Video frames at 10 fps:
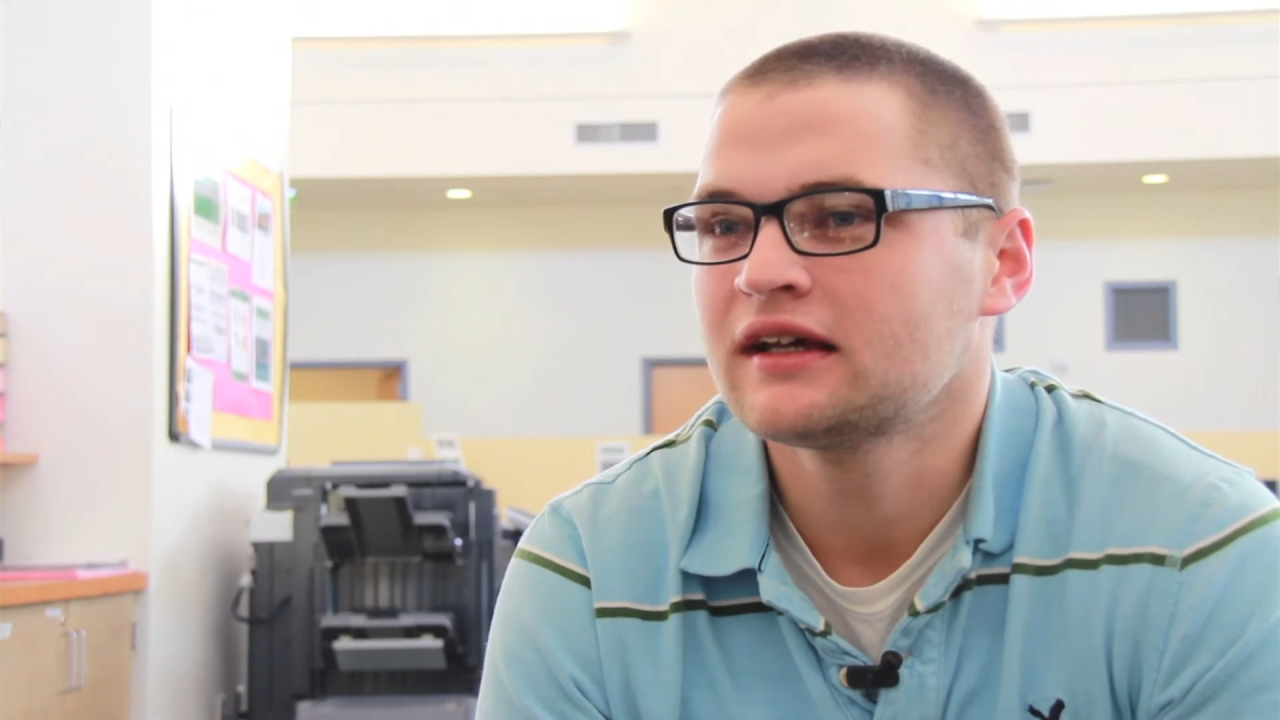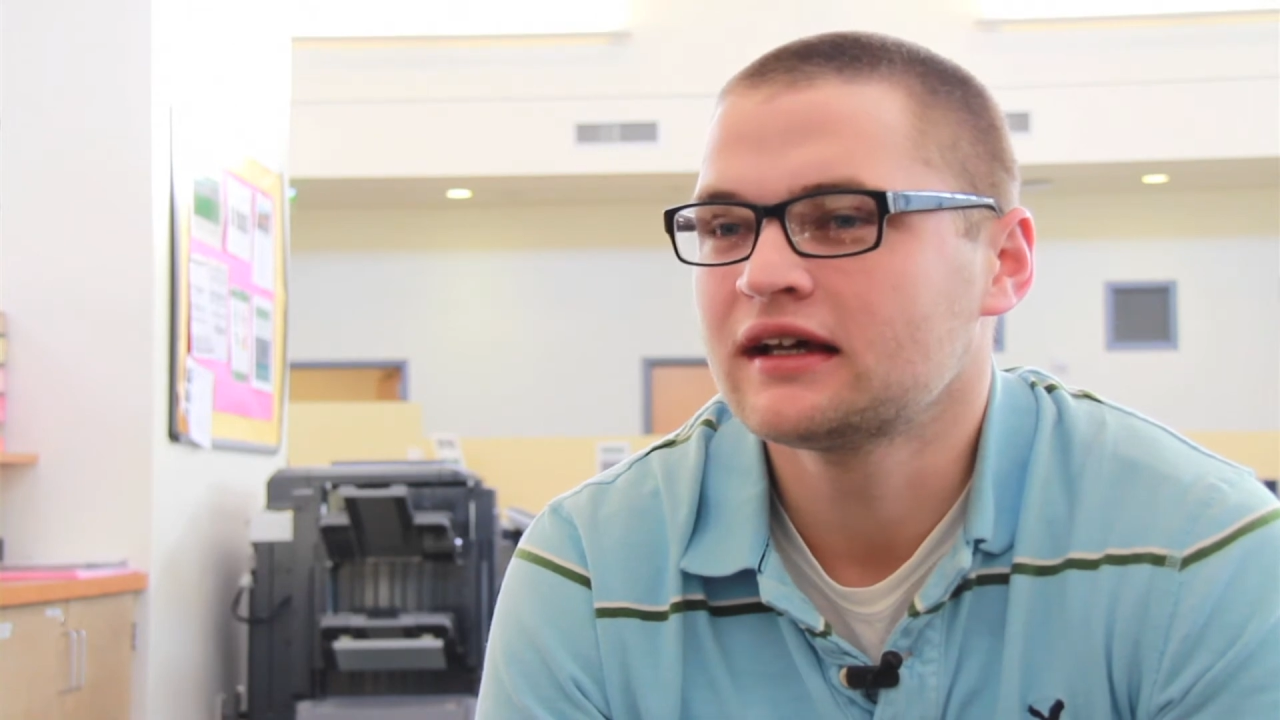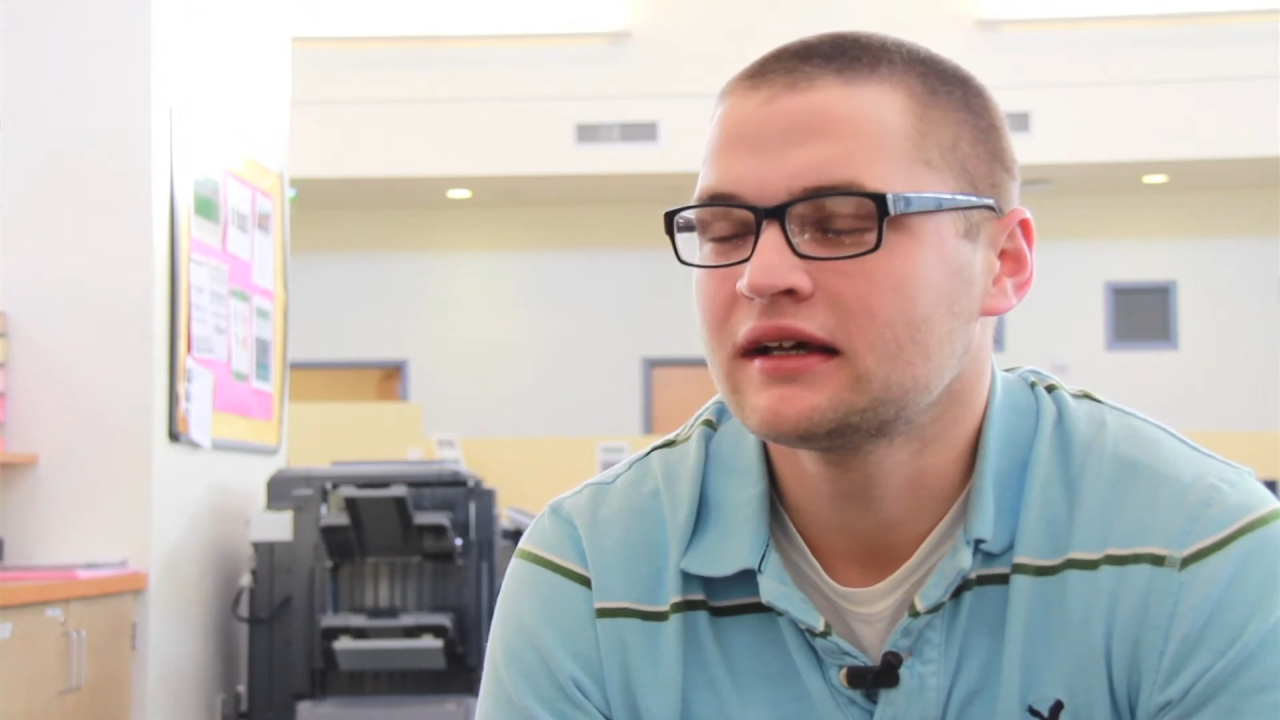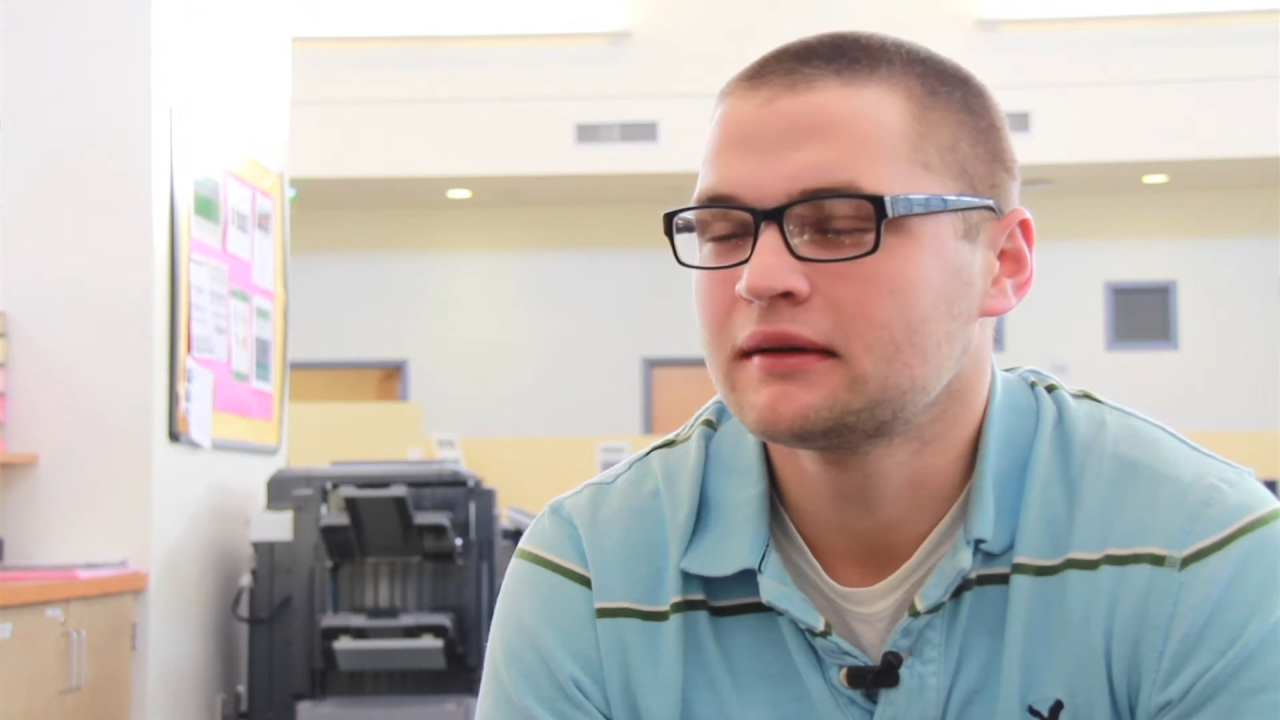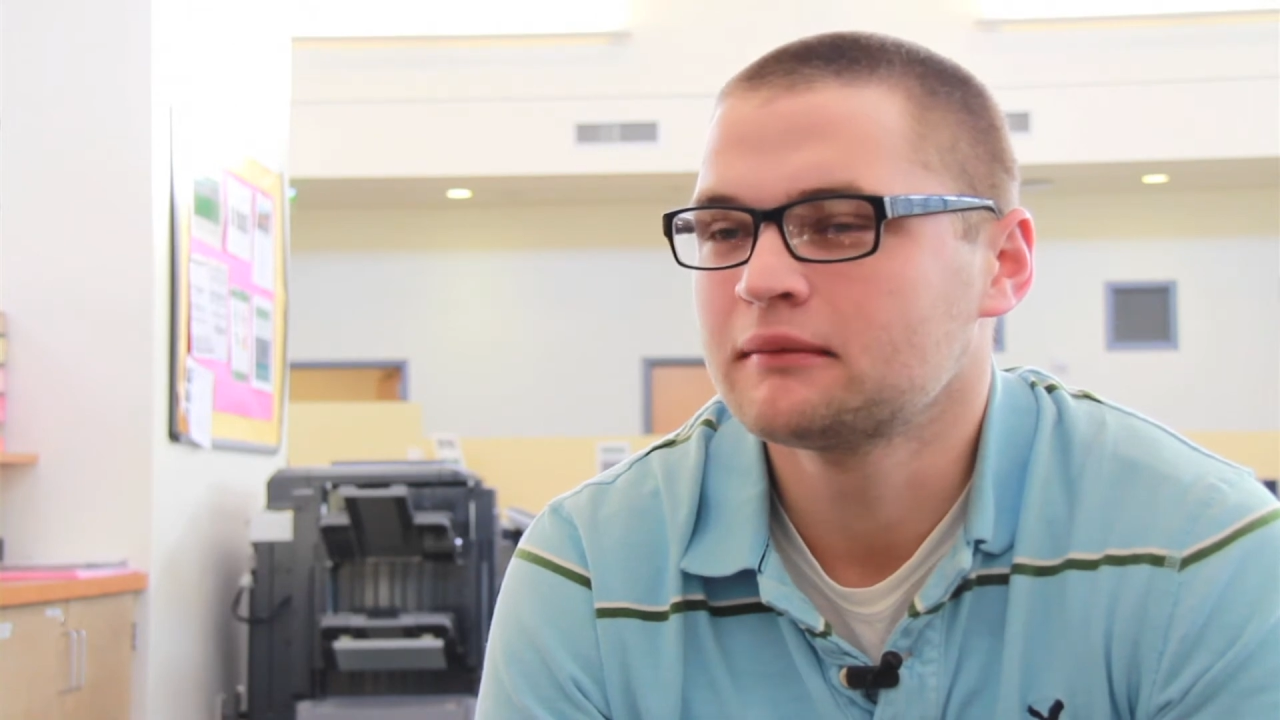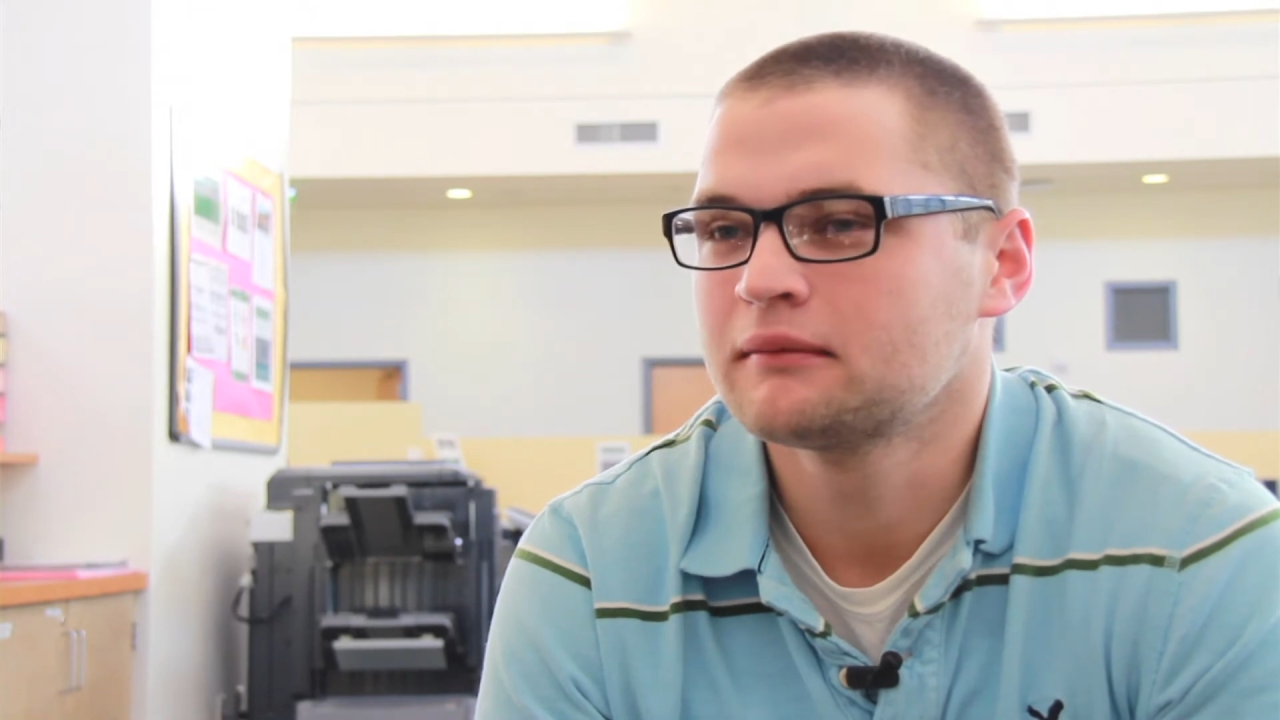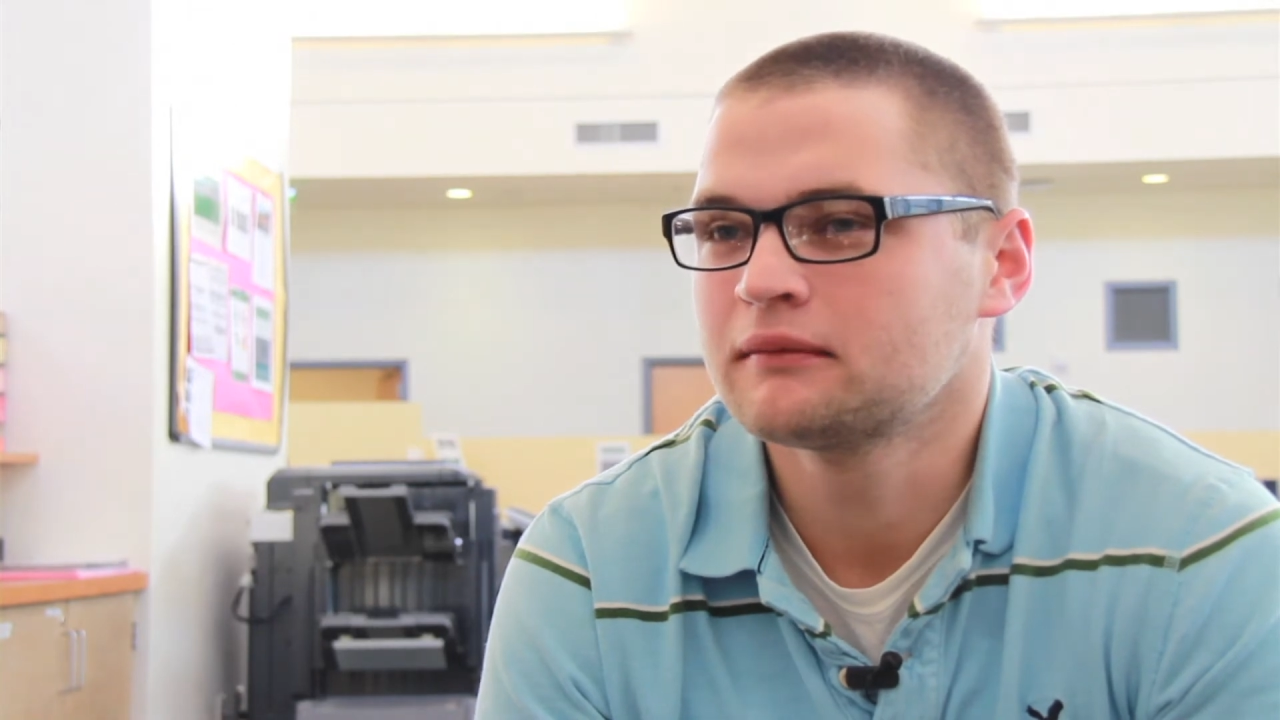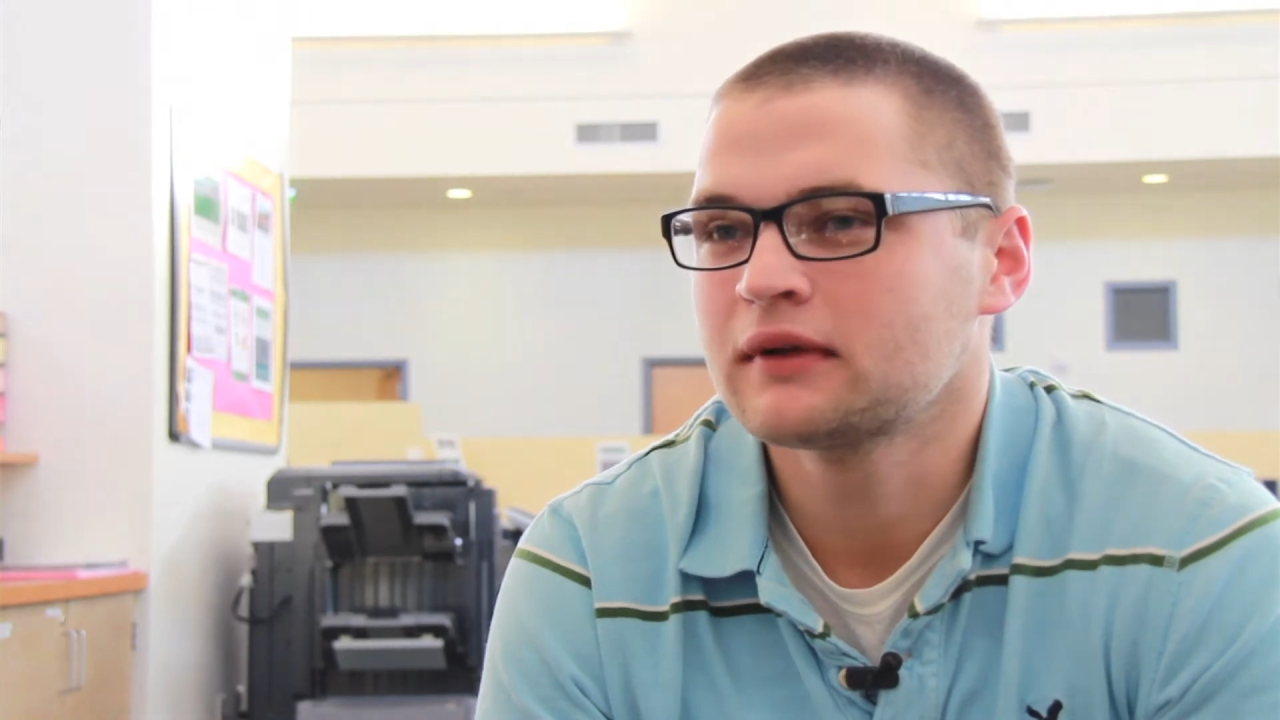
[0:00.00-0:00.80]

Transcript: um,